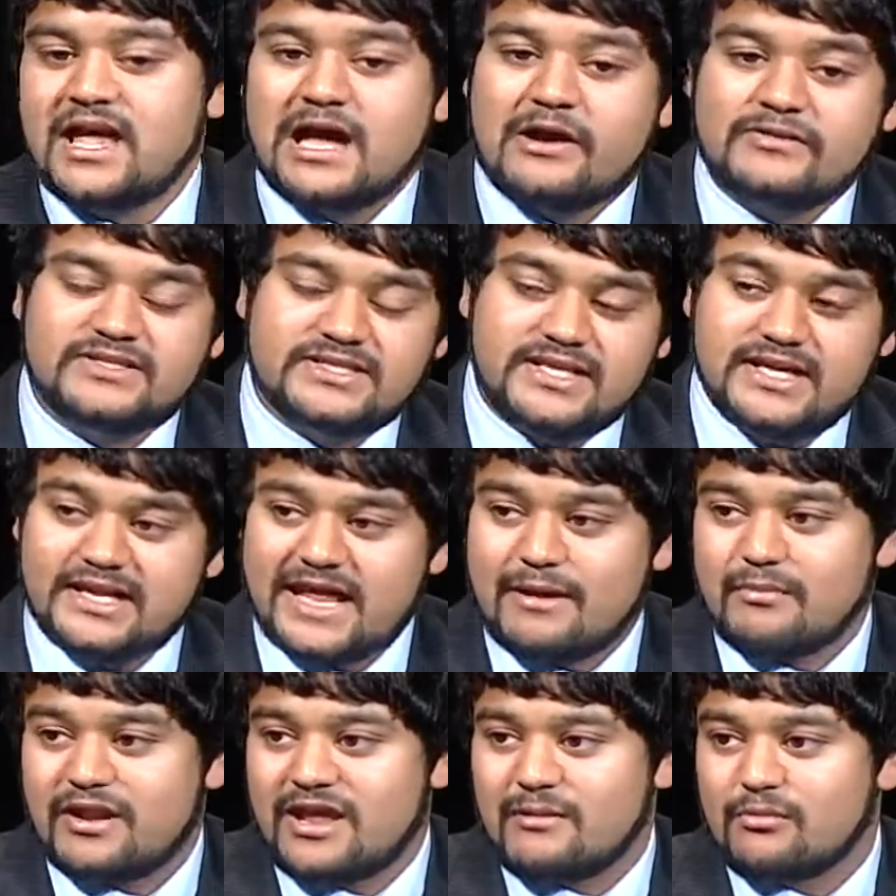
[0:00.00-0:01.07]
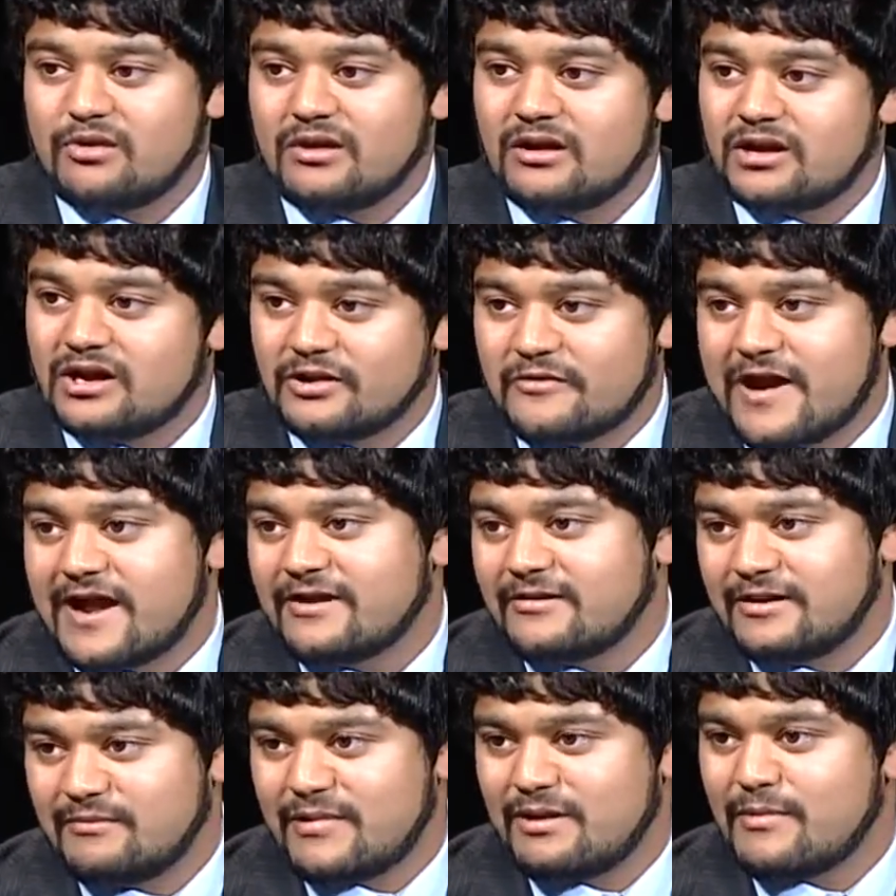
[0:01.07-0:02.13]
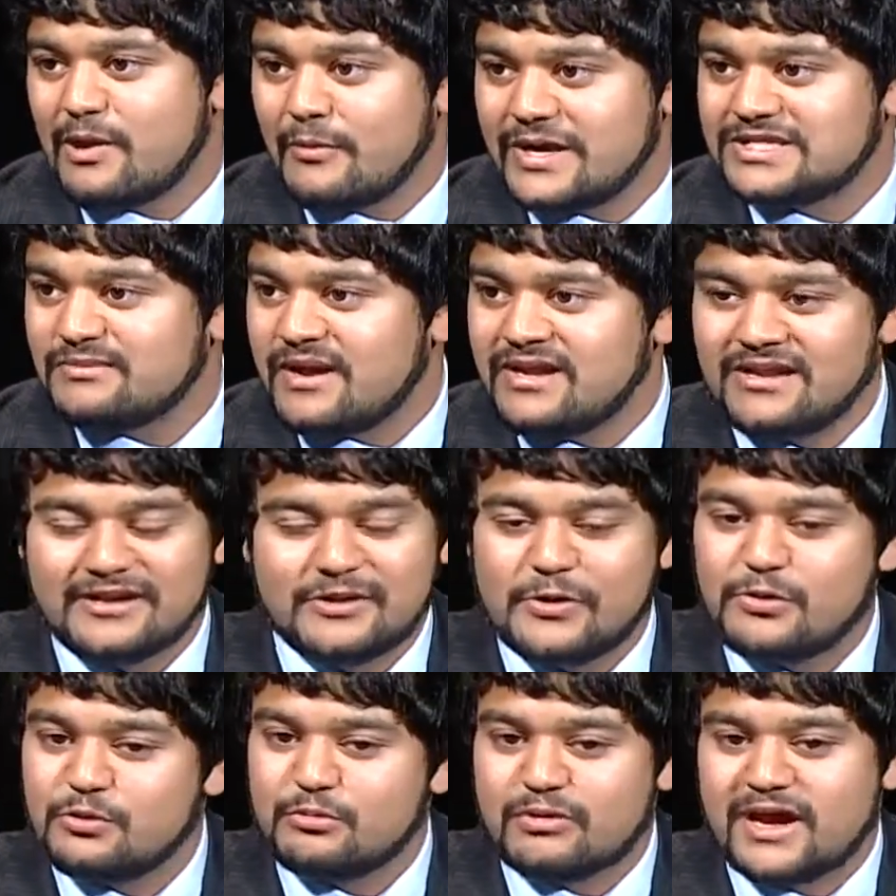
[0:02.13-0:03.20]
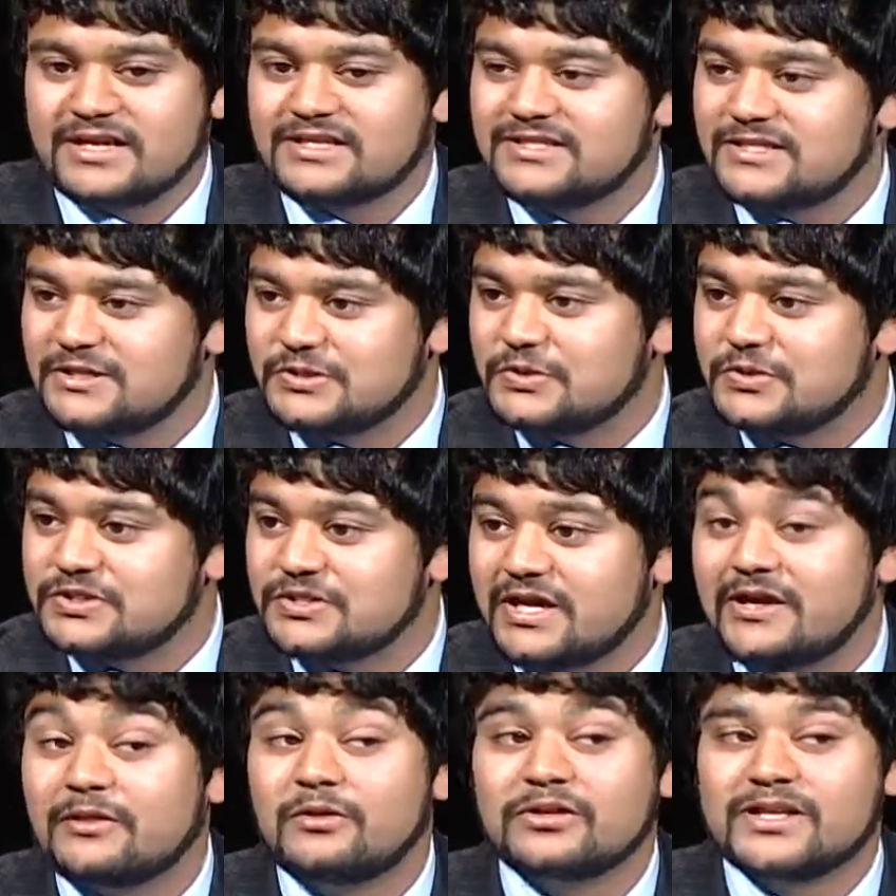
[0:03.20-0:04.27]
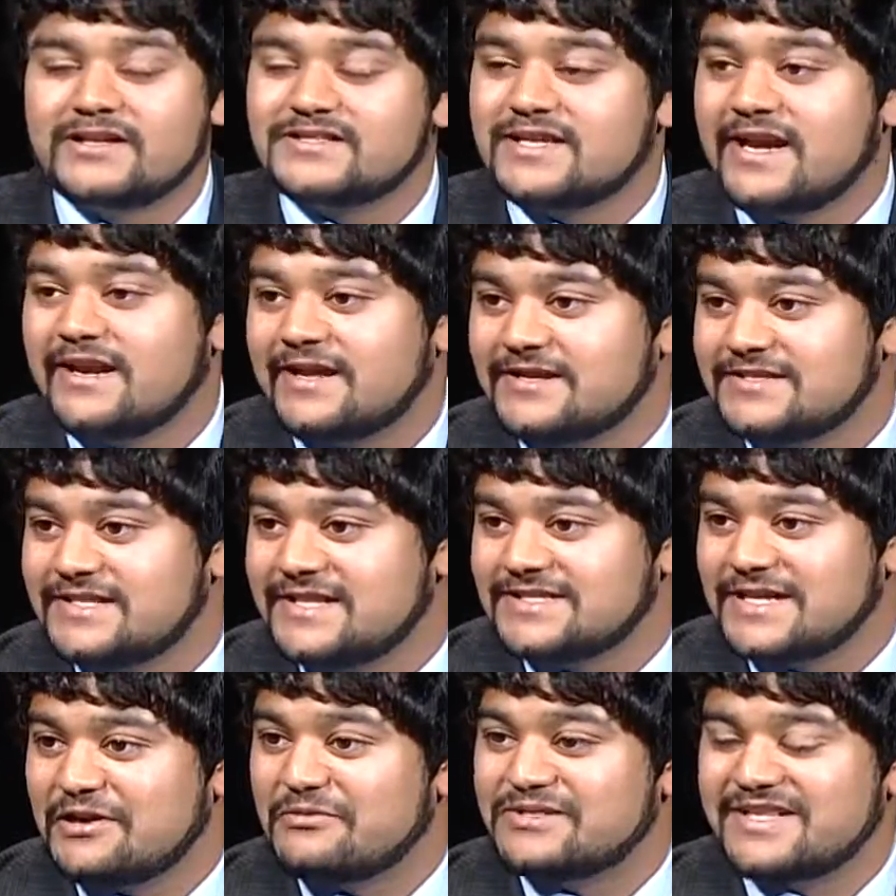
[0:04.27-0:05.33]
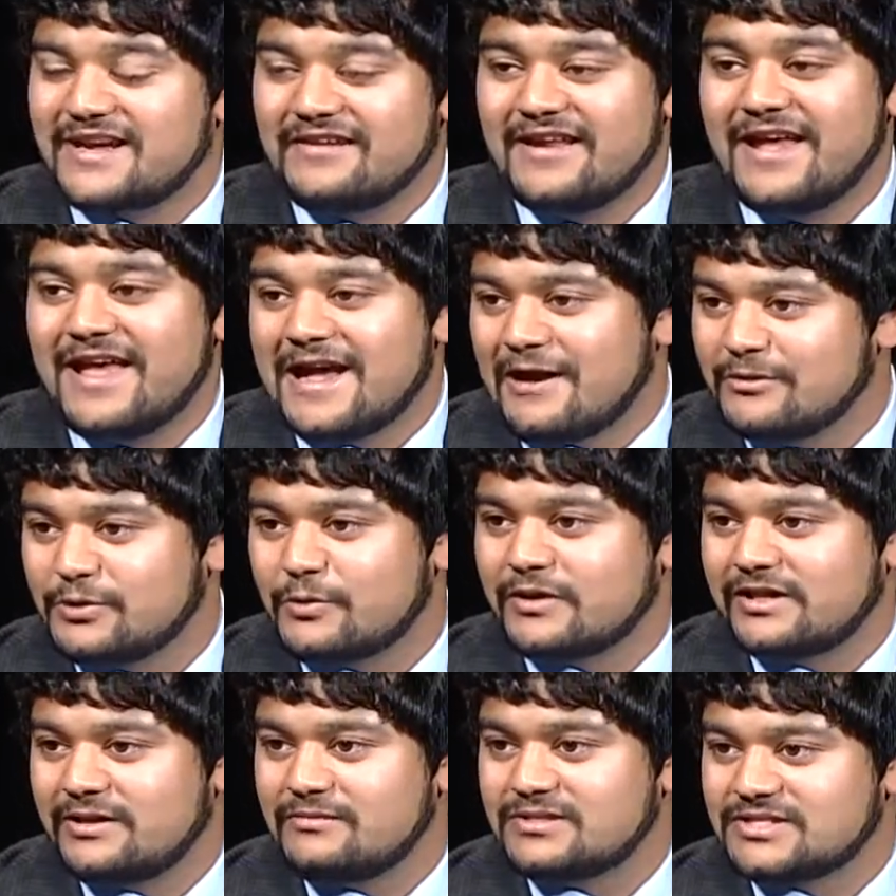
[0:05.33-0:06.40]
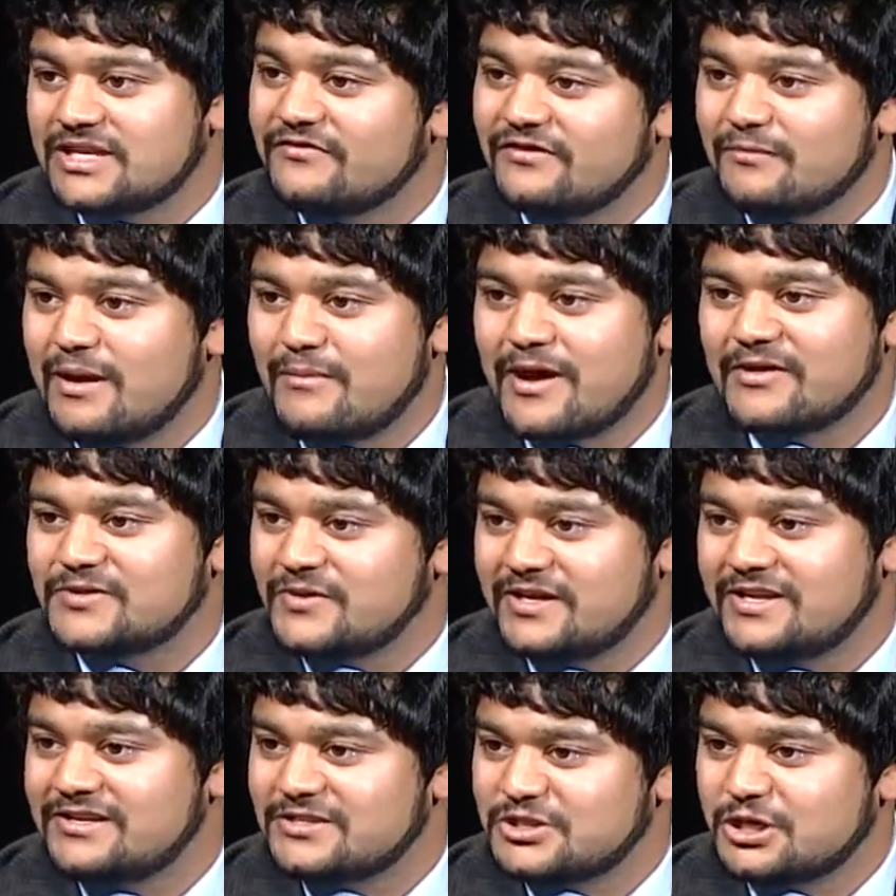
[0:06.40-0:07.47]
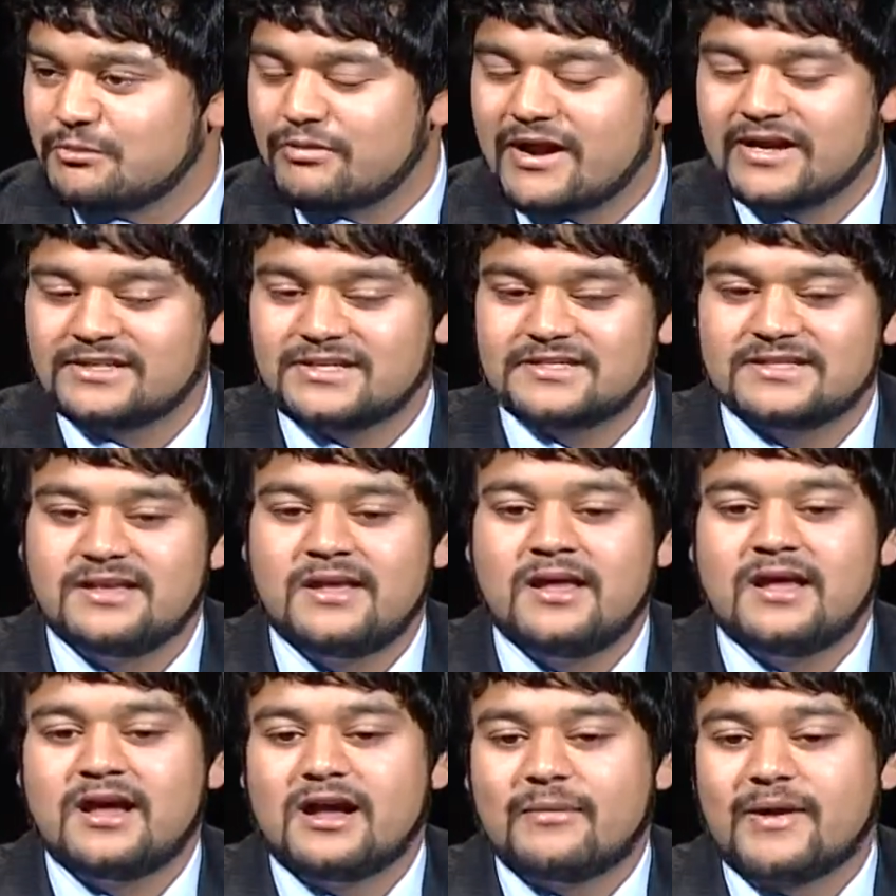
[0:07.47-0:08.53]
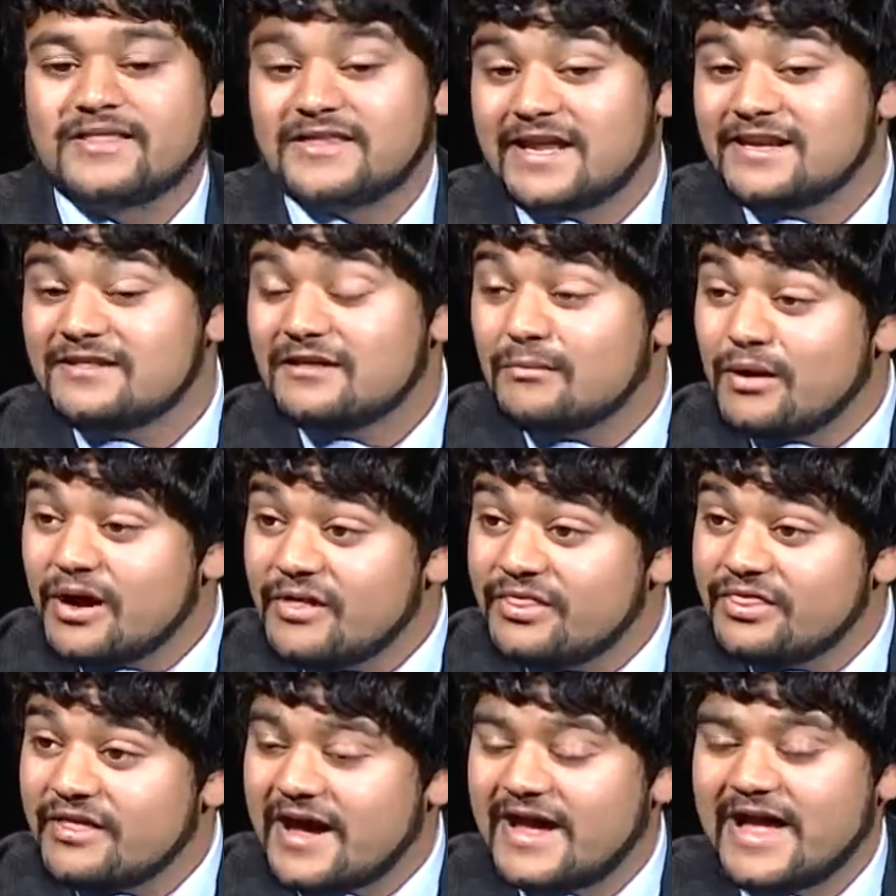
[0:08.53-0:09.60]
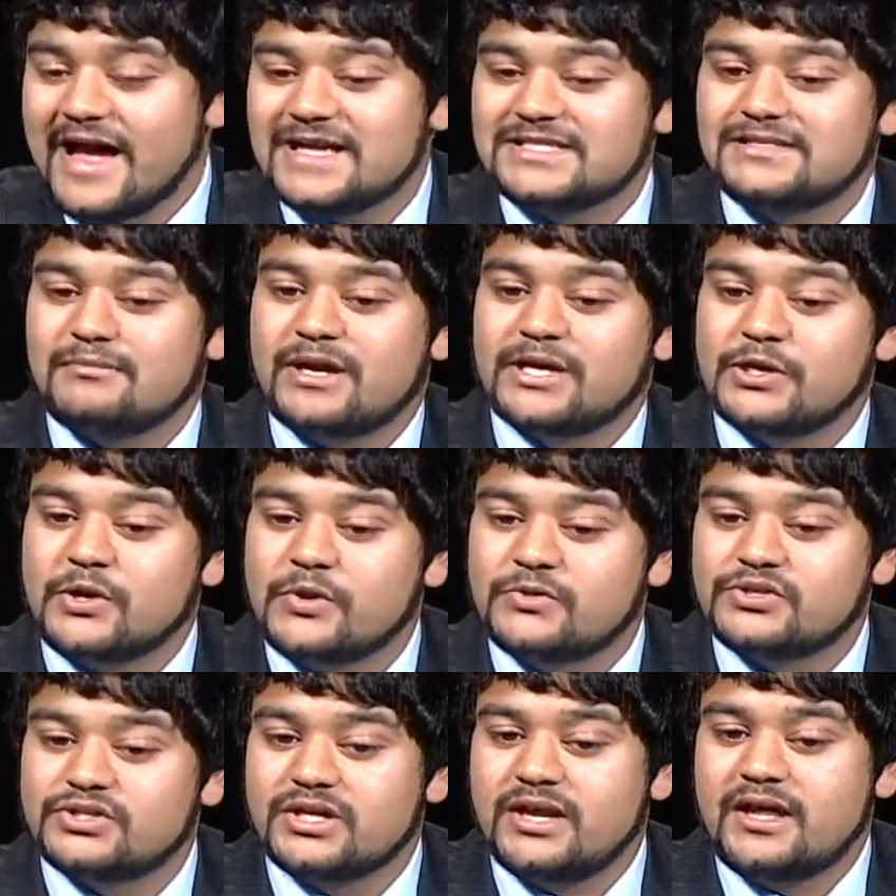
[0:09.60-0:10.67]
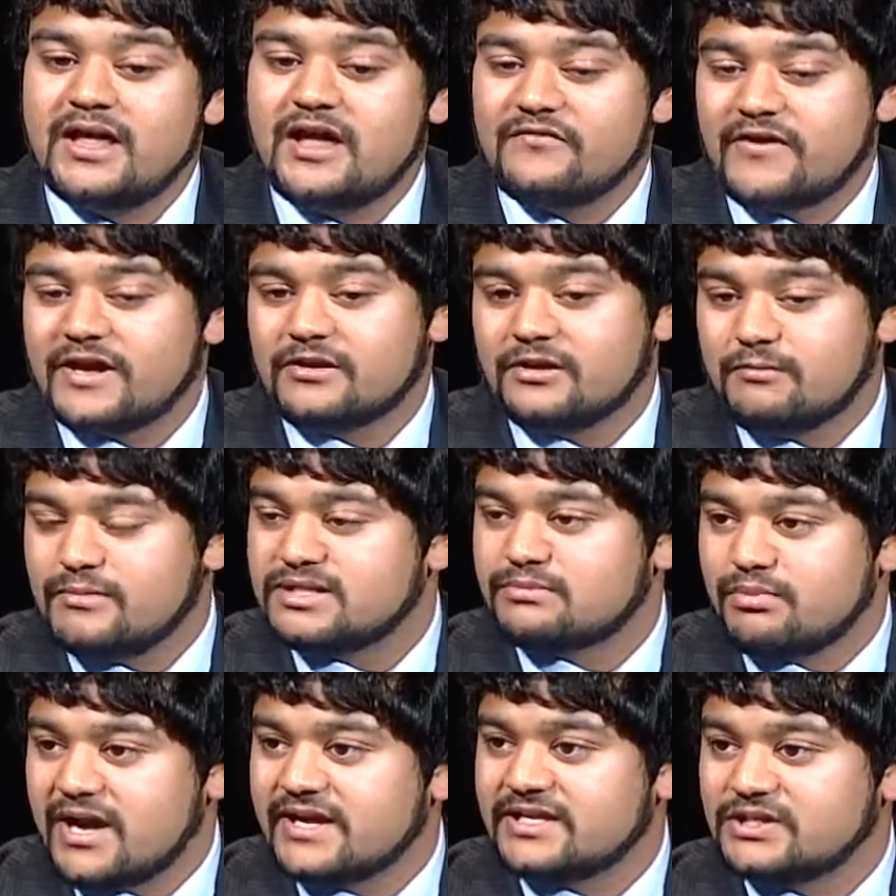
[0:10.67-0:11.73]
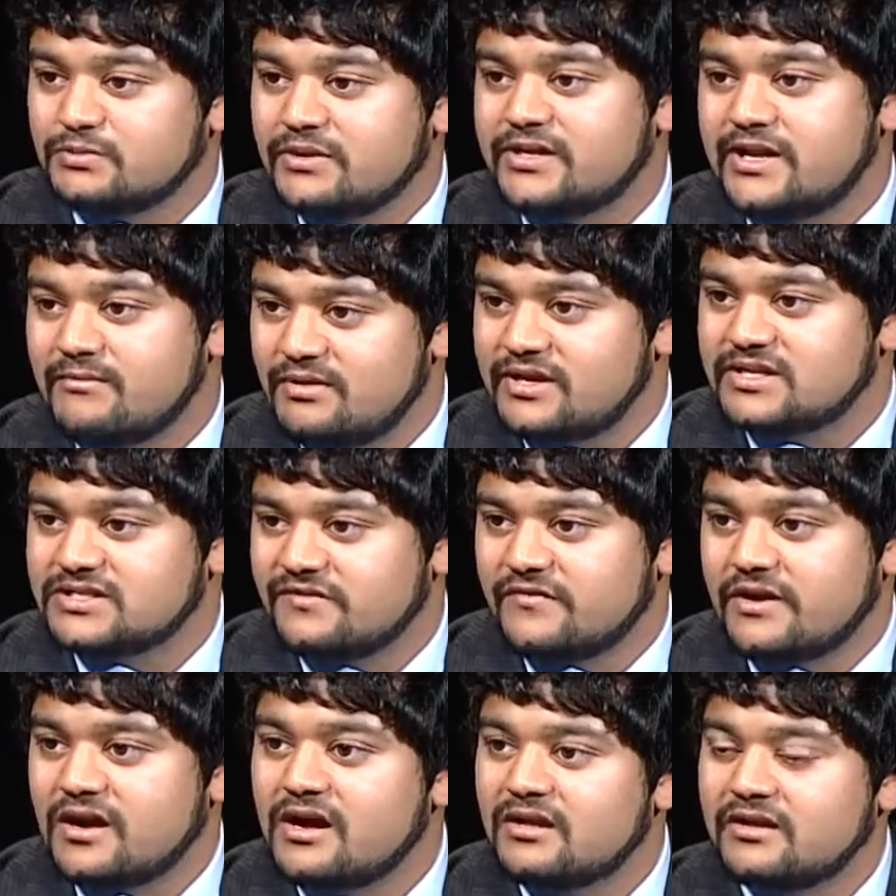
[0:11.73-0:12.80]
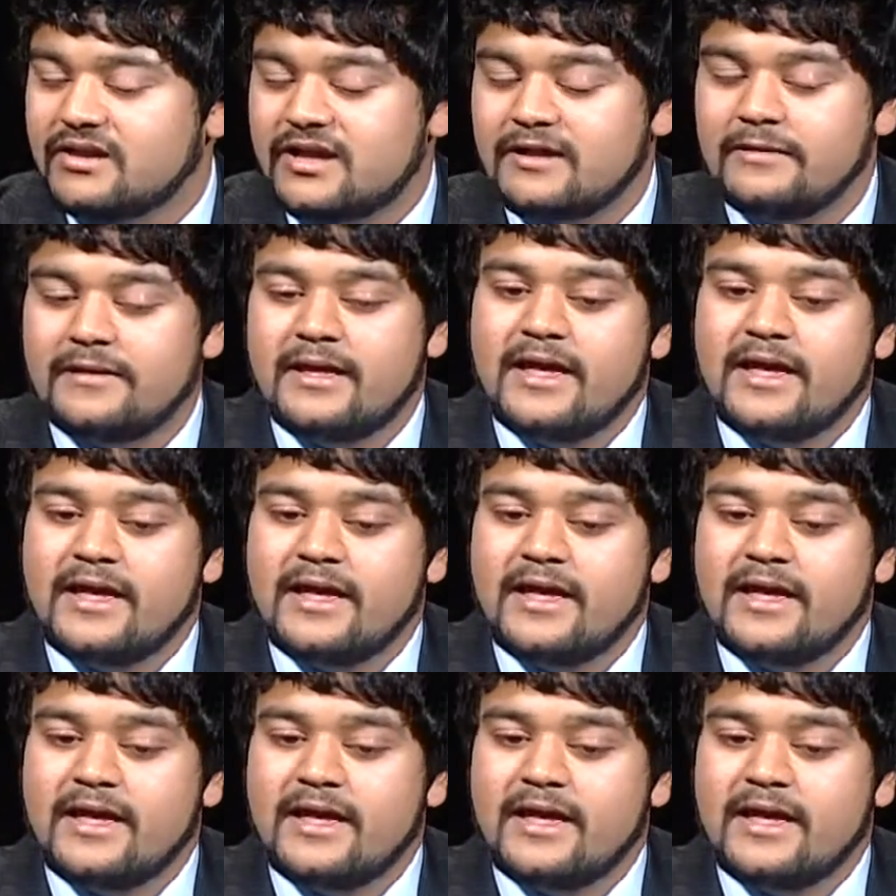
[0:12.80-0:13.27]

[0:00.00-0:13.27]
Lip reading: I would sneak an M&M or a cracker in my waistband. I'd go through practice, and as soon as I looked outside and I could see the sun was down, I would quickly stuff it in my mouth so I didn't disturb practice. Mm-hmm. At the end of the month, I asked my coach if I could miss practice one day because of our holiday.